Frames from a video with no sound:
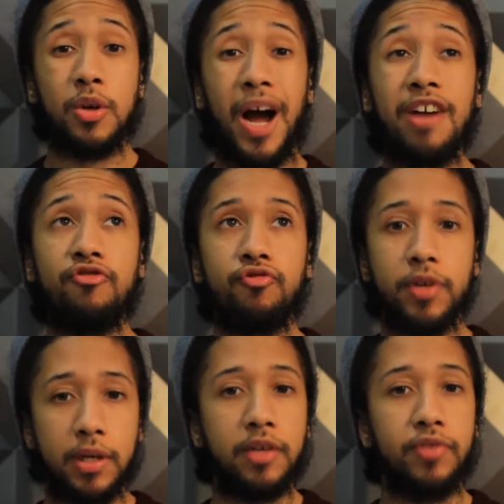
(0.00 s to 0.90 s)
So I
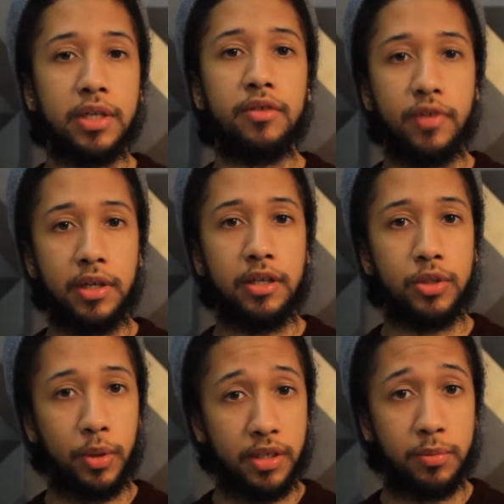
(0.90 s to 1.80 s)
really
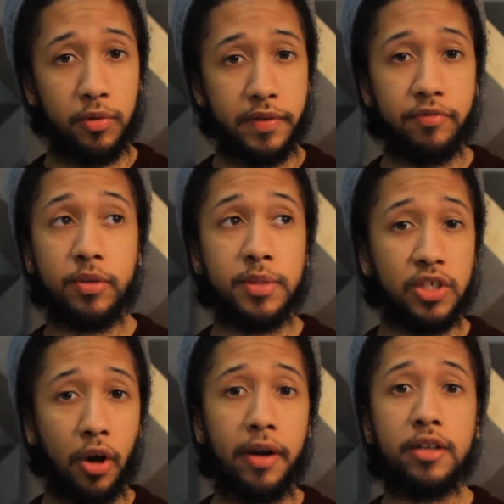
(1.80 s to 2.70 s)
enjoyed this movie from
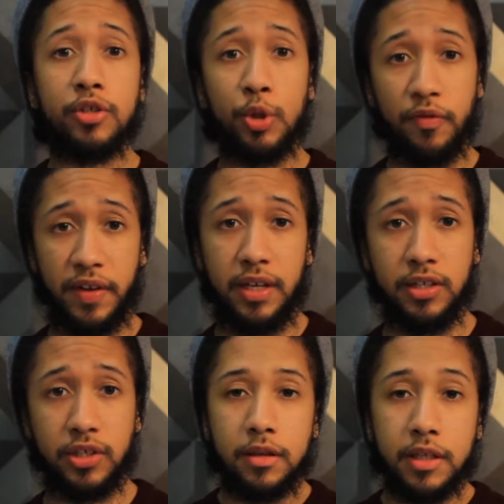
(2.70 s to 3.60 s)
start to
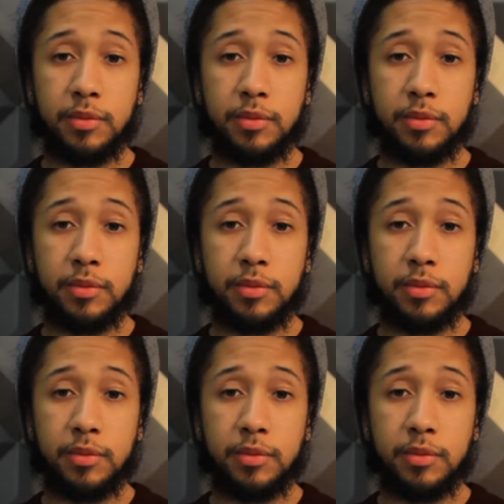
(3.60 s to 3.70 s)
finish.